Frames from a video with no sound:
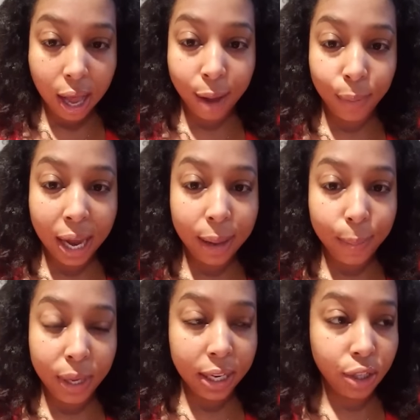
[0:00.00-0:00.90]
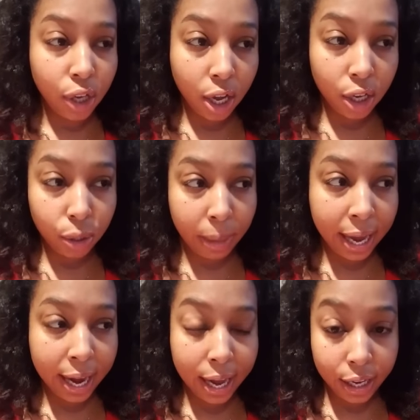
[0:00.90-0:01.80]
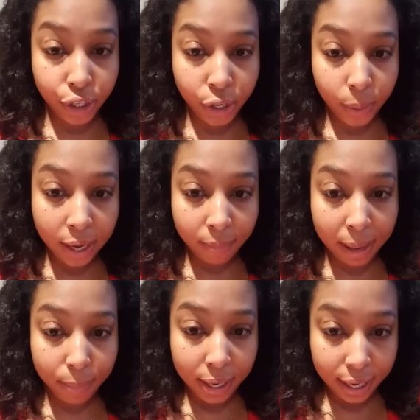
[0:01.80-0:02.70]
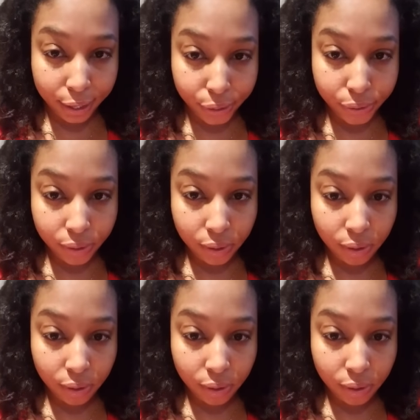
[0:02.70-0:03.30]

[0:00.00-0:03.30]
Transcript: I'm not being judged by a jury of my peers.